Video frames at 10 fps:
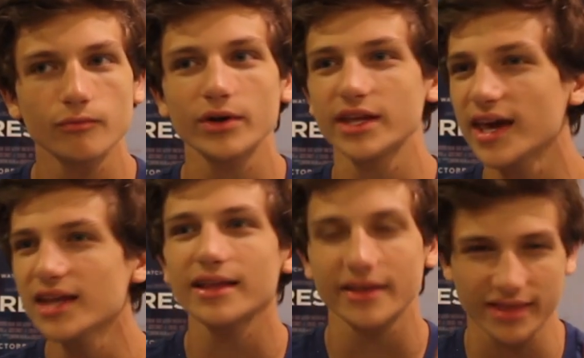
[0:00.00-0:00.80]
When you
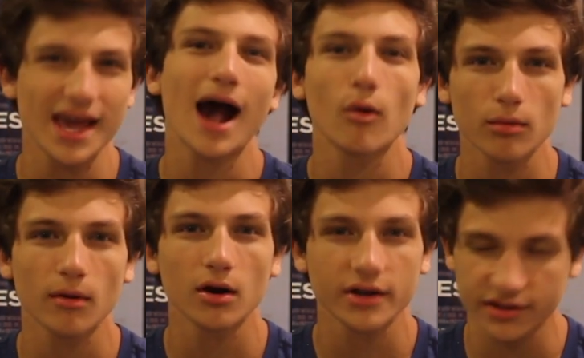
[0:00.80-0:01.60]
hit, like, the hour
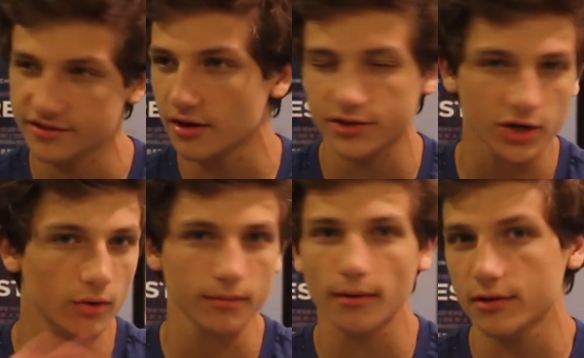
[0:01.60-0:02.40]
mark, it starts
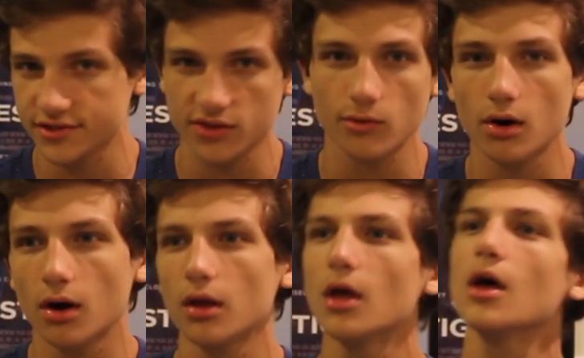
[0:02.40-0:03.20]
going balls to the
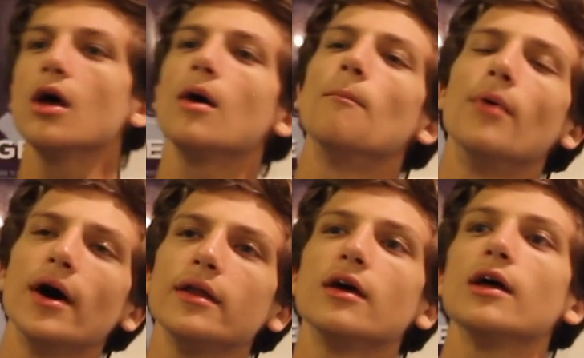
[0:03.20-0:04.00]
wall.
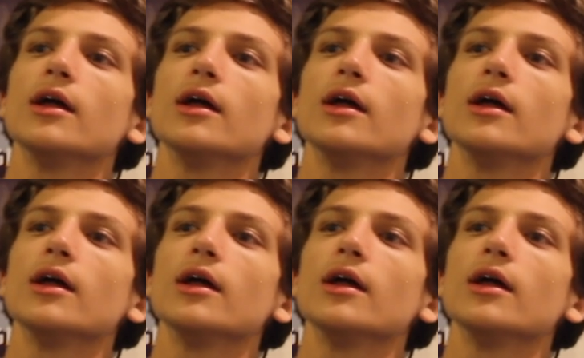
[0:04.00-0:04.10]
But